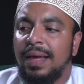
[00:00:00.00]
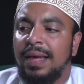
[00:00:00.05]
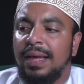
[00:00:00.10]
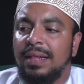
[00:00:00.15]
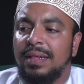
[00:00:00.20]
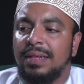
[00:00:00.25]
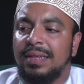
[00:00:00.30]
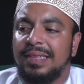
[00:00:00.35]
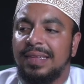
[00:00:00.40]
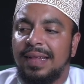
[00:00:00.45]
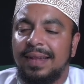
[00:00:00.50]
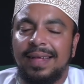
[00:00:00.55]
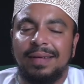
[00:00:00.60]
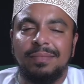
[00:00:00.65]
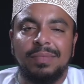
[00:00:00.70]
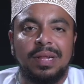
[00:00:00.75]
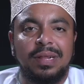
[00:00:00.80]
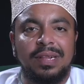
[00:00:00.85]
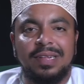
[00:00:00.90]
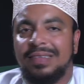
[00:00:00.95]
is a
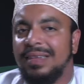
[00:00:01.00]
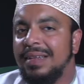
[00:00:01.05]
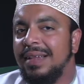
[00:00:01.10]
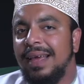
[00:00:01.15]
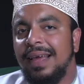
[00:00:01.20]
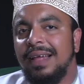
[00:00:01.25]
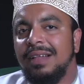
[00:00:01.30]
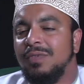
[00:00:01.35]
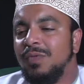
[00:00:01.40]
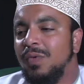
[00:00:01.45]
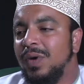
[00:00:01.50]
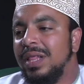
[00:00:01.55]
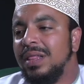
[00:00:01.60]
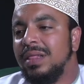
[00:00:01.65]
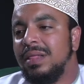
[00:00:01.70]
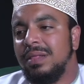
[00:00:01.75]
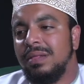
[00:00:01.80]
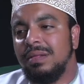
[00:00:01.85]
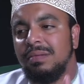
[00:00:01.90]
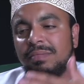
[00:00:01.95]
name that doesn't end
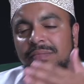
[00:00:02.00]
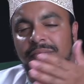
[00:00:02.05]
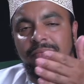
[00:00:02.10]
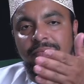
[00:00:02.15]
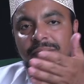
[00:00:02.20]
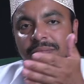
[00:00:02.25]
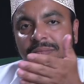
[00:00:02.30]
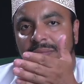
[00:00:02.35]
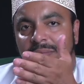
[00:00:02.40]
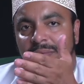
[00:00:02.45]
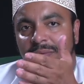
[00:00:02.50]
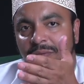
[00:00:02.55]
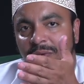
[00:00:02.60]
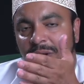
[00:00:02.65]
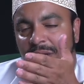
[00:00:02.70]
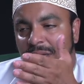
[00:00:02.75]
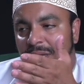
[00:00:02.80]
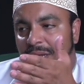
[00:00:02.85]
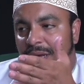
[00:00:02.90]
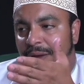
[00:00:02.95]
with
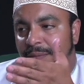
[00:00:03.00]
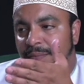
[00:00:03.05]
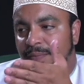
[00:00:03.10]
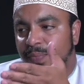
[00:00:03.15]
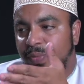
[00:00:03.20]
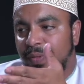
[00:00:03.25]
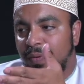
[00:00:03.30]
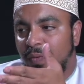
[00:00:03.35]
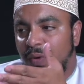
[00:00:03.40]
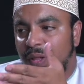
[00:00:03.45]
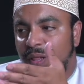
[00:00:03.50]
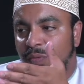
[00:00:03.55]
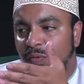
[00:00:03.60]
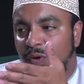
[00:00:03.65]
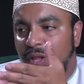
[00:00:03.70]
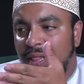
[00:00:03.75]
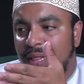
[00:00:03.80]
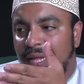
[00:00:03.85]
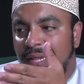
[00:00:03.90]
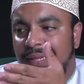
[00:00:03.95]

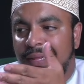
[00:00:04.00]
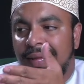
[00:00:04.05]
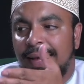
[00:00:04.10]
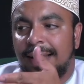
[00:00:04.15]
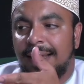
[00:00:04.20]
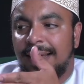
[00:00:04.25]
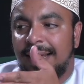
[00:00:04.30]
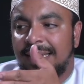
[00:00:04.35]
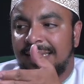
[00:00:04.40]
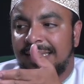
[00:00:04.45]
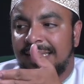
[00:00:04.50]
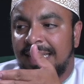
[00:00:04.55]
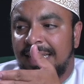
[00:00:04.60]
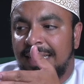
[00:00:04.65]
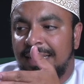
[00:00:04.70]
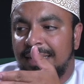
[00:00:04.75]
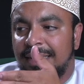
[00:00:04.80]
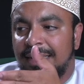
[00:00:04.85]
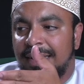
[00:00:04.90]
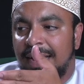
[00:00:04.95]
the ta, as
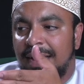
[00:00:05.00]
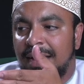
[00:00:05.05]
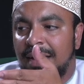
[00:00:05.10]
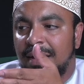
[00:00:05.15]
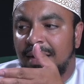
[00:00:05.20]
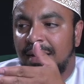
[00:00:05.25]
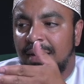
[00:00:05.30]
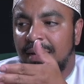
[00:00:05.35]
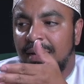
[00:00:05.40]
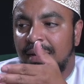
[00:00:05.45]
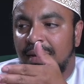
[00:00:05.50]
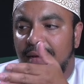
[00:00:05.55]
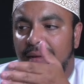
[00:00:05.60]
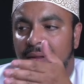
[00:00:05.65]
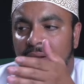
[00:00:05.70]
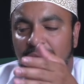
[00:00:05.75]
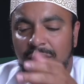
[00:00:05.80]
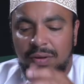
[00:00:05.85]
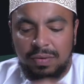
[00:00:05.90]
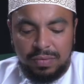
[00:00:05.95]
Hinda.
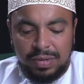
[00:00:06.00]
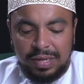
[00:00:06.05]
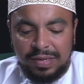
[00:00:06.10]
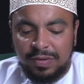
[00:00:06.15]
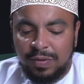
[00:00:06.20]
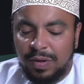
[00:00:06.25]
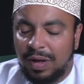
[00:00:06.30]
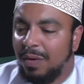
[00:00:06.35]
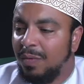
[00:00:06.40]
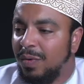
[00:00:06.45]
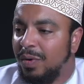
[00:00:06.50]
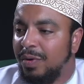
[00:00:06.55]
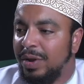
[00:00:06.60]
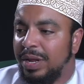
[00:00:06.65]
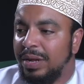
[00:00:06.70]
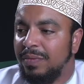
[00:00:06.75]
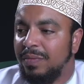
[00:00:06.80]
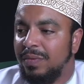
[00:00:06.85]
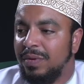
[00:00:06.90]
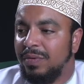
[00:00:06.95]
No, that's not how we
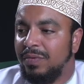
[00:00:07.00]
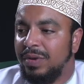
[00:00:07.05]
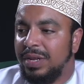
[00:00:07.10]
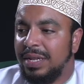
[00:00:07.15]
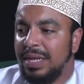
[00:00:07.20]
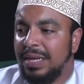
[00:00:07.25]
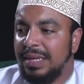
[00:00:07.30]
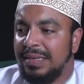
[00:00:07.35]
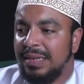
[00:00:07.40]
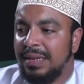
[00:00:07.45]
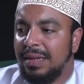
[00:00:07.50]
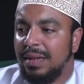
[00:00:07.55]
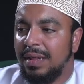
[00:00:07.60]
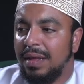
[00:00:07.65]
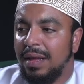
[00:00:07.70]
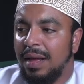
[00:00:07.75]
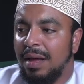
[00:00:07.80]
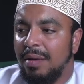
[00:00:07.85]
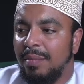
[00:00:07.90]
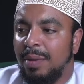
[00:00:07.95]
read it, isn't it?
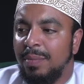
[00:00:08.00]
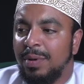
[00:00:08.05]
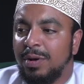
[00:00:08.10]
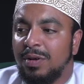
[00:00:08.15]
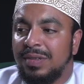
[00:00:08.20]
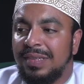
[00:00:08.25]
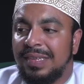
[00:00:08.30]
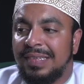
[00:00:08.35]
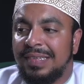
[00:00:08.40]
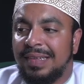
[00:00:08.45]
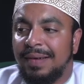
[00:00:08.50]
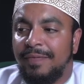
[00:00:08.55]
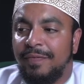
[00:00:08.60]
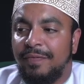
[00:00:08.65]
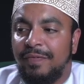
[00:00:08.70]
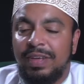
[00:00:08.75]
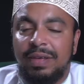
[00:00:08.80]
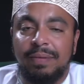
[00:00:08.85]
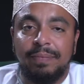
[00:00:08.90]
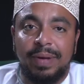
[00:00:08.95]
But because it's a
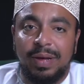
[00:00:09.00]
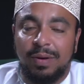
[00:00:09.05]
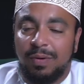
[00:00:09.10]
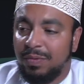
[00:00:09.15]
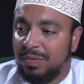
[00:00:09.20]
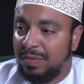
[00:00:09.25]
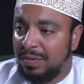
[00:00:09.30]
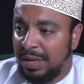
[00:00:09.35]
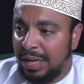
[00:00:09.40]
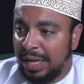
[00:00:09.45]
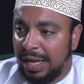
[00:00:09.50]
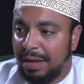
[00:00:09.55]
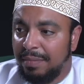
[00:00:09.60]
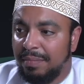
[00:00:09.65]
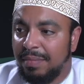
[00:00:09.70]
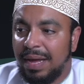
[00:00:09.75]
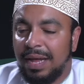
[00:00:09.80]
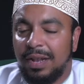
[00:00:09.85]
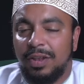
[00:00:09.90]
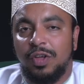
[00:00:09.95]
female
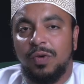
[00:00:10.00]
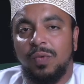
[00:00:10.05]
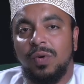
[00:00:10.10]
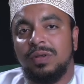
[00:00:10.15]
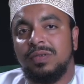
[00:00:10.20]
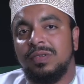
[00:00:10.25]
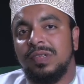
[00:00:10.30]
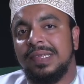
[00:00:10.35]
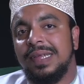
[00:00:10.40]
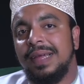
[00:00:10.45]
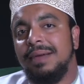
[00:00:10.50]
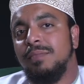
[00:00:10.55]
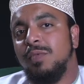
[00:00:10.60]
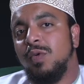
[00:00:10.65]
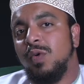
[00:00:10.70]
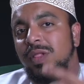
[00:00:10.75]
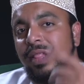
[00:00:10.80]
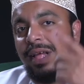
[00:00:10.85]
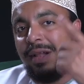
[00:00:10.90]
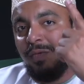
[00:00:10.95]
name and you want to say
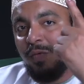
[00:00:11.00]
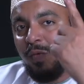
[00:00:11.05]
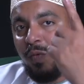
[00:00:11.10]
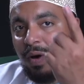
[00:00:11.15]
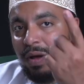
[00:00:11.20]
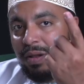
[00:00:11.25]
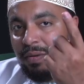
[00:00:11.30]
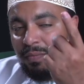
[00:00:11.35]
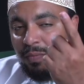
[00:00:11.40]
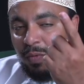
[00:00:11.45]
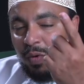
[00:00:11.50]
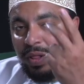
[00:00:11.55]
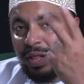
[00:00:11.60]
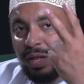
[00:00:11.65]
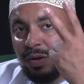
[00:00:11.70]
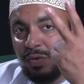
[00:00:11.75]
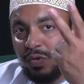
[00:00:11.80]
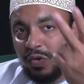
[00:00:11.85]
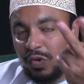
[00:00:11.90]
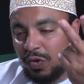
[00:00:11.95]
more
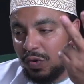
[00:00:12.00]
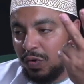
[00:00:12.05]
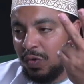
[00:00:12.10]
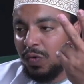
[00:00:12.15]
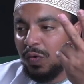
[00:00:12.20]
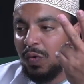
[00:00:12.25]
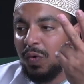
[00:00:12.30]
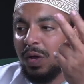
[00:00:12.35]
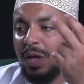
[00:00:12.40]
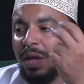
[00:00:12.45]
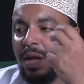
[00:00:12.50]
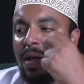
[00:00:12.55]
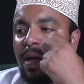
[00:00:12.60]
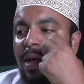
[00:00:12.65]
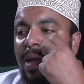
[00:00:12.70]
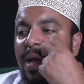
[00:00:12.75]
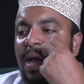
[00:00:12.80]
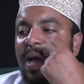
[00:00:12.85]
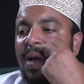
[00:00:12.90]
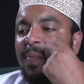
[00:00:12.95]
than two
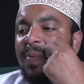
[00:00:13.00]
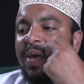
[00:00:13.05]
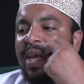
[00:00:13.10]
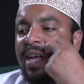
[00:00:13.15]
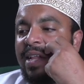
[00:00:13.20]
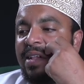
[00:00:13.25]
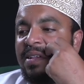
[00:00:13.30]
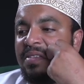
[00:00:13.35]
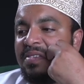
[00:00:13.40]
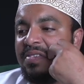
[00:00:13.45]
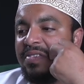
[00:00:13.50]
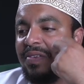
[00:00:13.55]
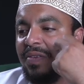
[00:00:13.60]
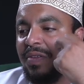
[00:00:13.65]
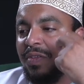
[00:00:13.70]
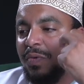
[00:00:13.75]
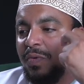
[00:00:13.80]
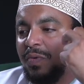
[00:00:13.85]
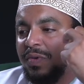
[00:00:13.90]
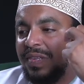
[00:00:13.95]
hinds,
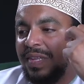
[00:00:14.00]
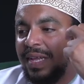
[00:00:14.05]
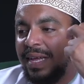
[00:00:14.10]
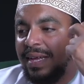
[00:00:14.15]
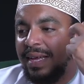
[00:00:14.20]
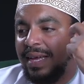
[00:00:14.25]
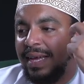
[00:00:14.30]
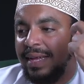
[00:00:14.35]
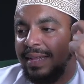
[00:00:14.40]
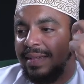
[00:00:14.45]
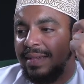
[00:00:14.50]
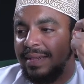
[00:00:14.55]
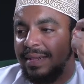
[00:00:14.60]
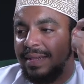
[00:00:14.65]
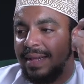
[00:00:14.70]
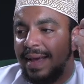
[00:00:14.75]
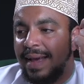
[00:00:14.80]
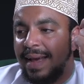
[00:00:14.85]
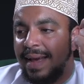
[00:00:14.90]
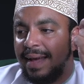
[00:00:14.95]
you would say
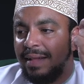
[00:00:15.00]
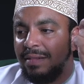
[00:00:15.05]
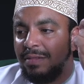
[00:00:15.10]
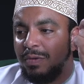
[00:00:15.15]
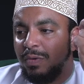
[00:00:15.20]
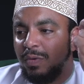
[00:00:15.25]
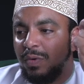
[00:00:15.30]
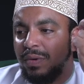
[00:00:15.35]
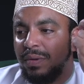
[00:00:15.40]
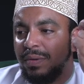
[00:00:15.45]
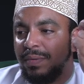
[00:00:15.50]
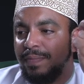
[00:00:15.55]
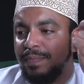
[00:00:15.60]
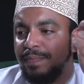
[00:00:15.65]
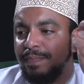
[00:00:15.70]
Hindatun.